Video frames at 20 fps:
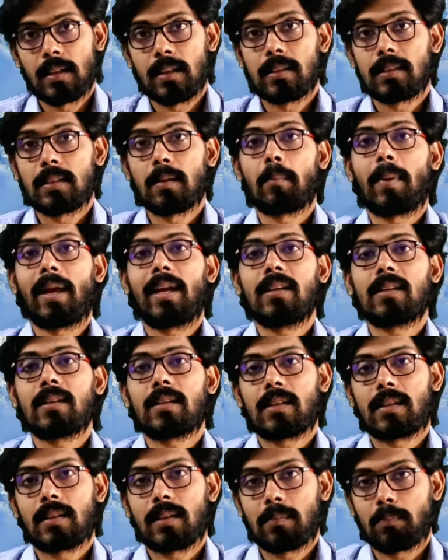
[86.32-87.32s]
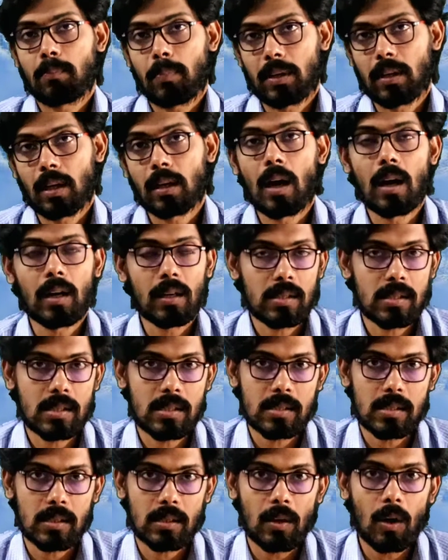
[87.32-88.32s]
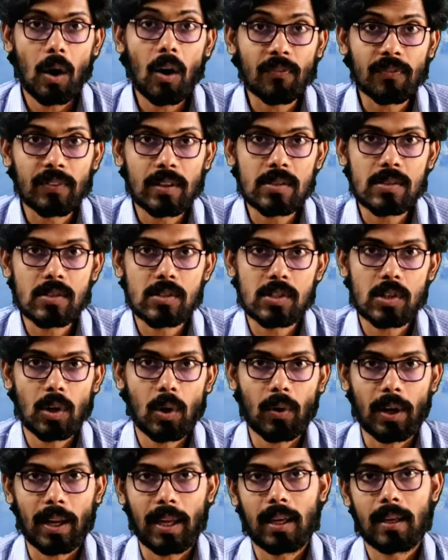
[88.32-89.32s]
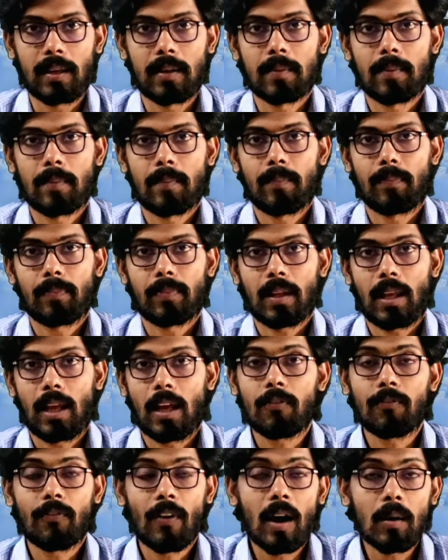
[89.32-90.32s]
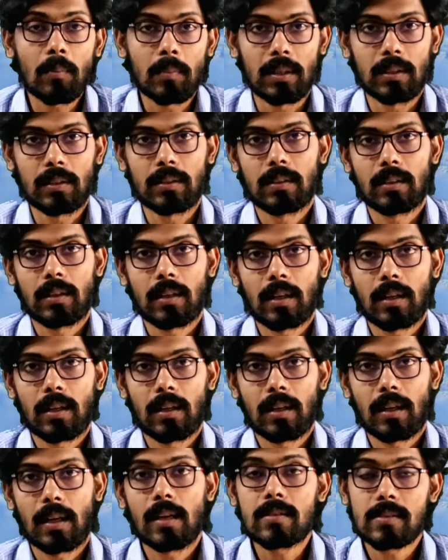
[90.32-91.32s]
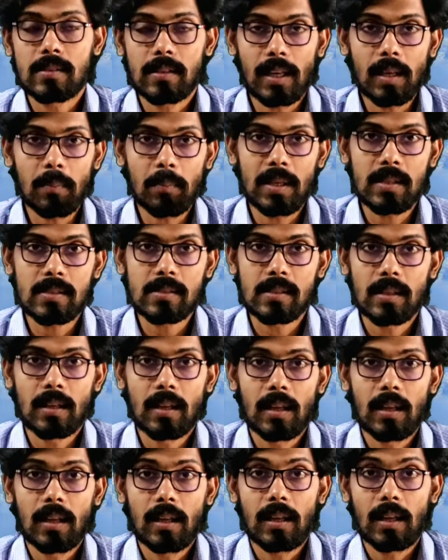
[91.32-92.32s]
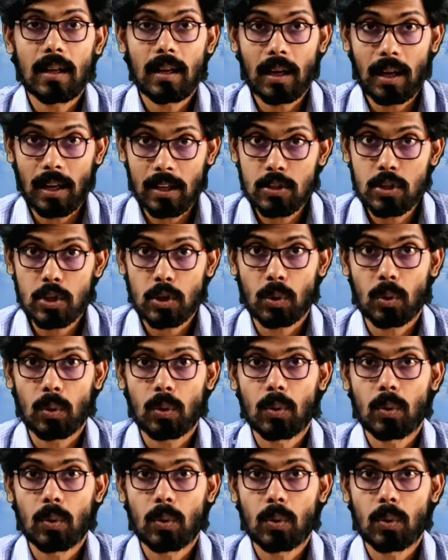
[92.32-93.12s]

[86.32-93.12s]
The main protagonist of this story, a farmer, his name is Lencho.